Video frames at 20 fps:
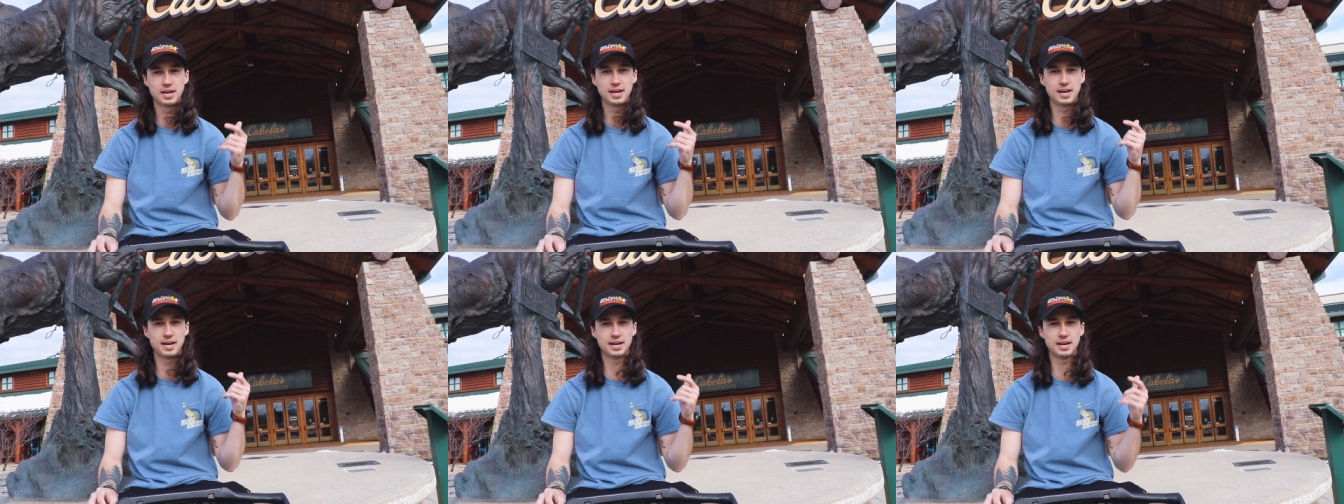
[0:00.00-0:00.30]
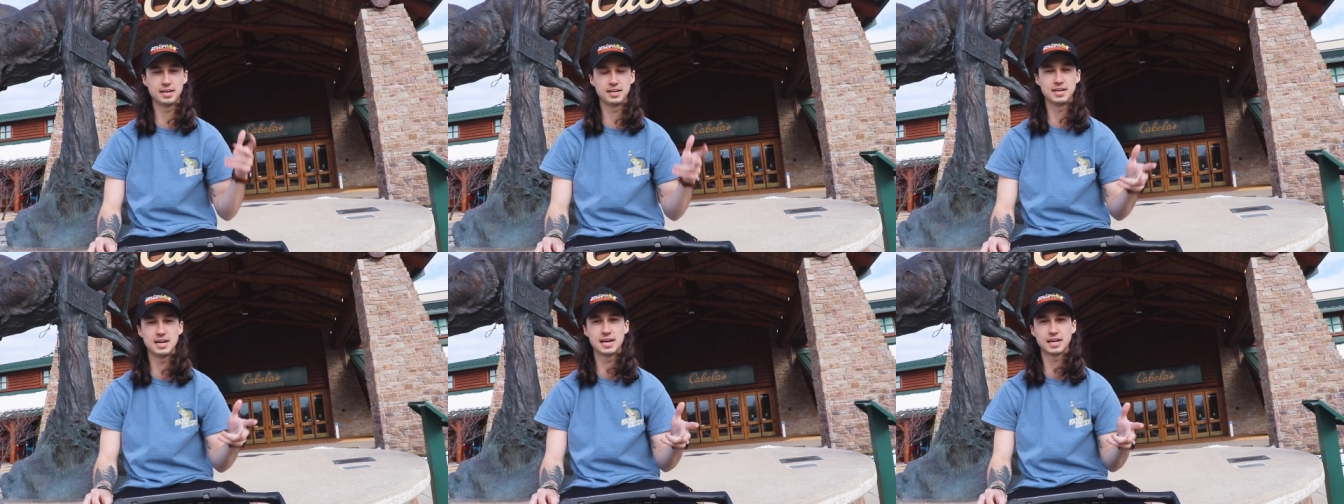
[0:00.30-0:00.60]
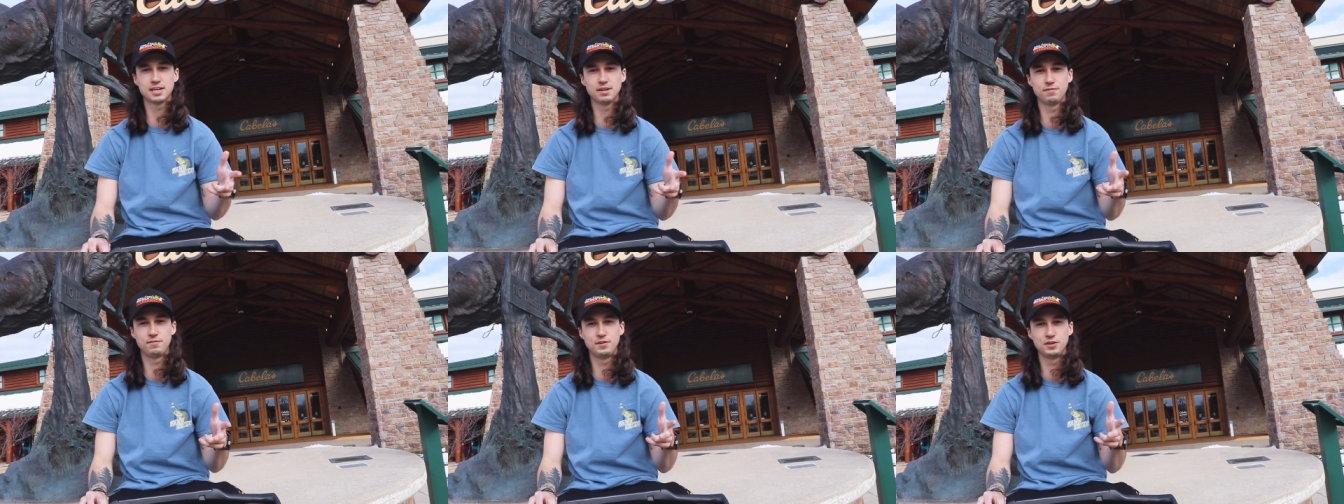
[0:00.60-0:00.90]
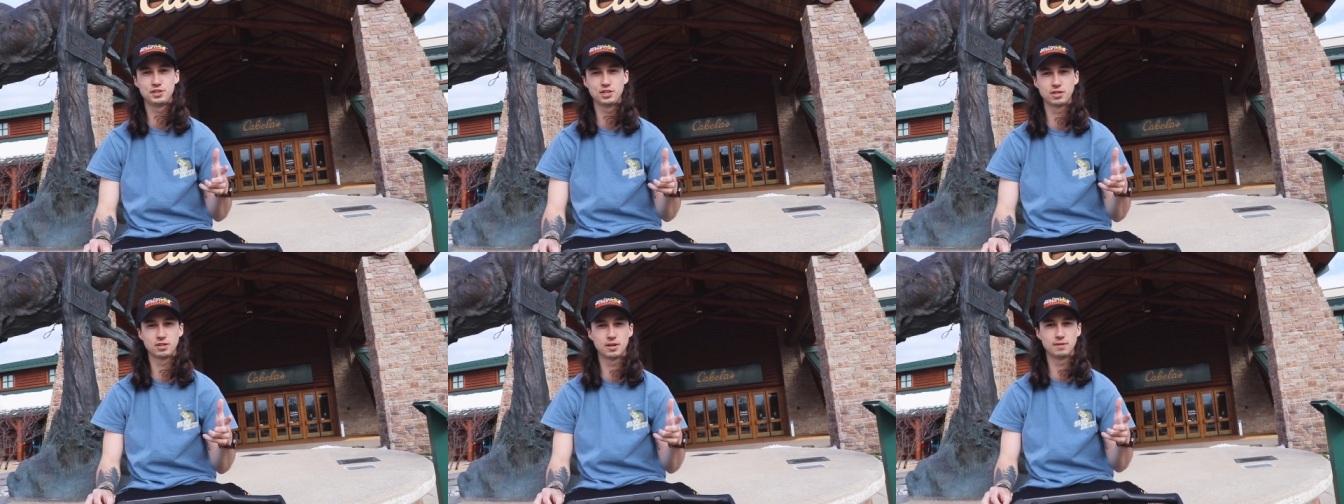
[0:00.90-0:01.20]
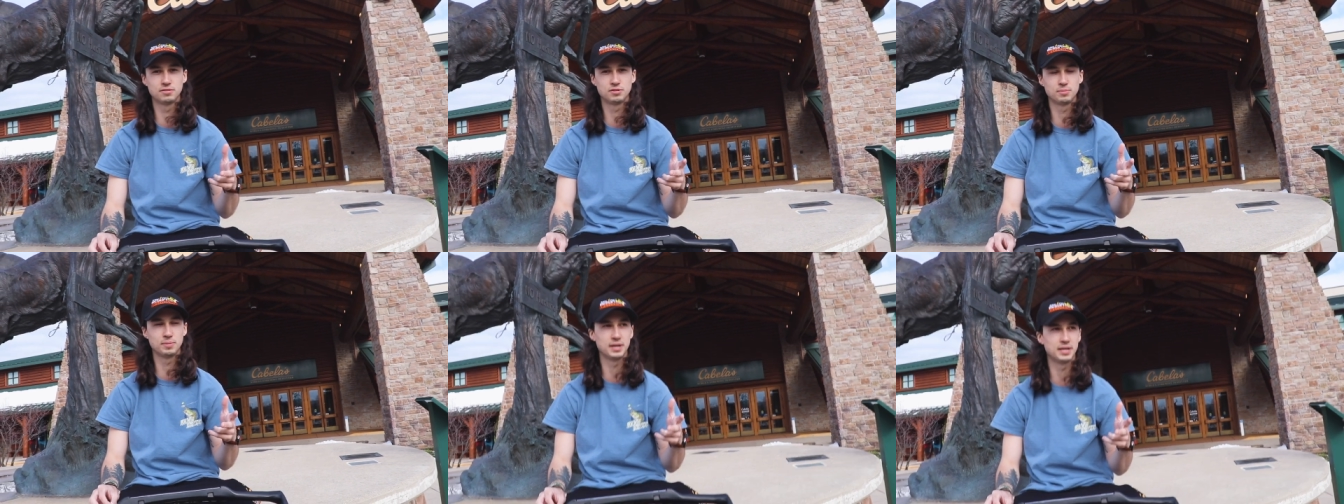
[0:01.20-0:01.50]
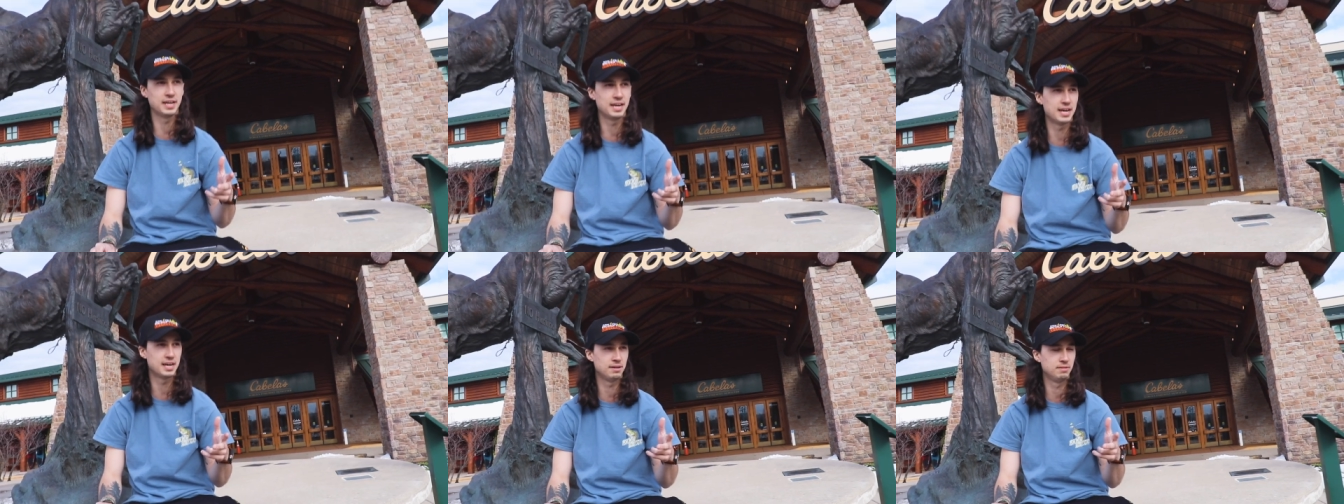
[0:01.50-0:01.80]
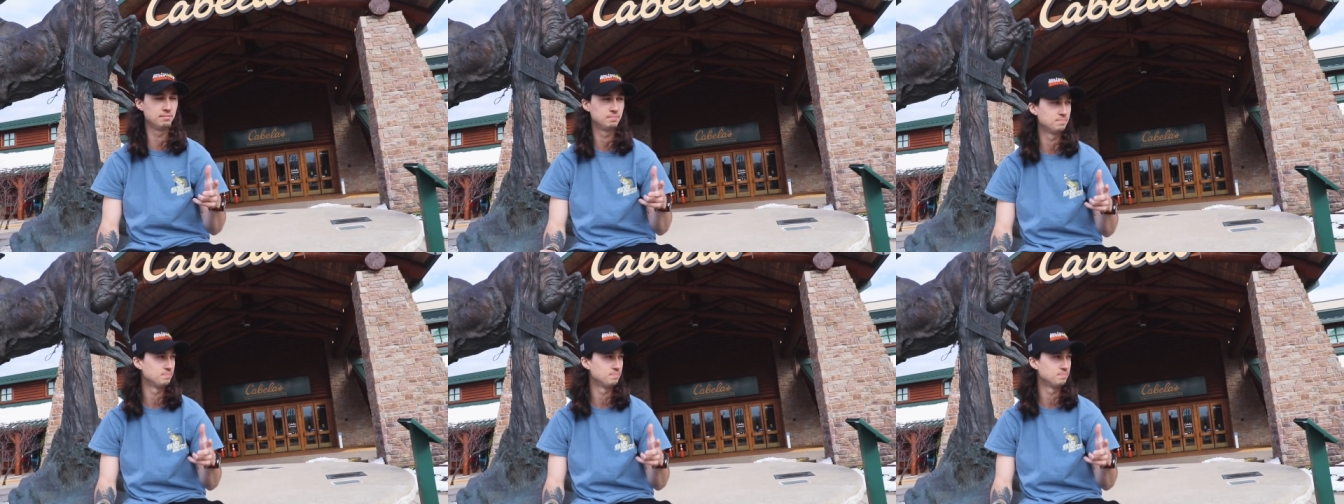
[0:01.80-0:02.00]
and I did not get fishing gloves for my dad.